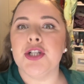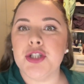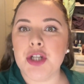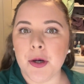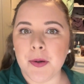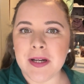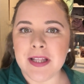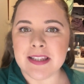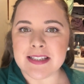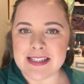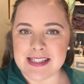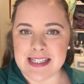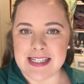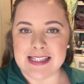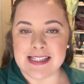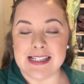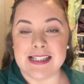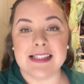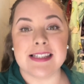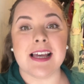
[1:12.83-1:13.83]
During the
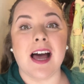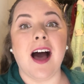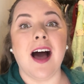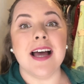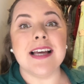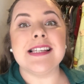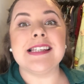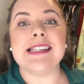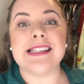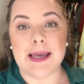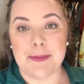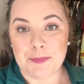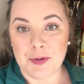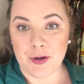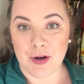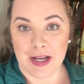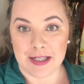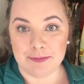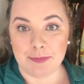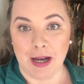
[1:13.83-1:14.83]
seasons, I
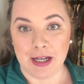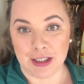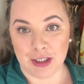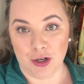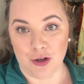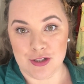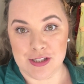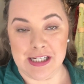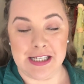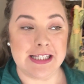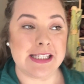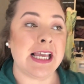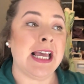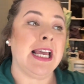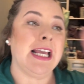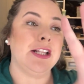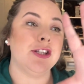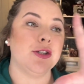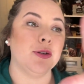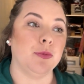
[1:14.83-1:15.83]
separate my closets
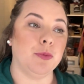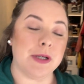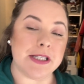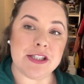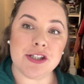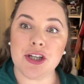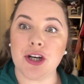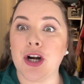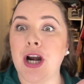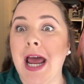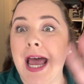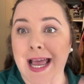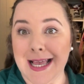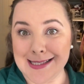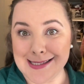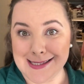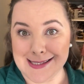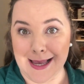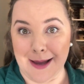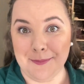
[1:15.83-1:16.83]
into winter
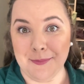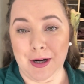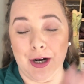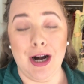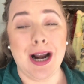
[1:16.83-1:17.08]
and summer.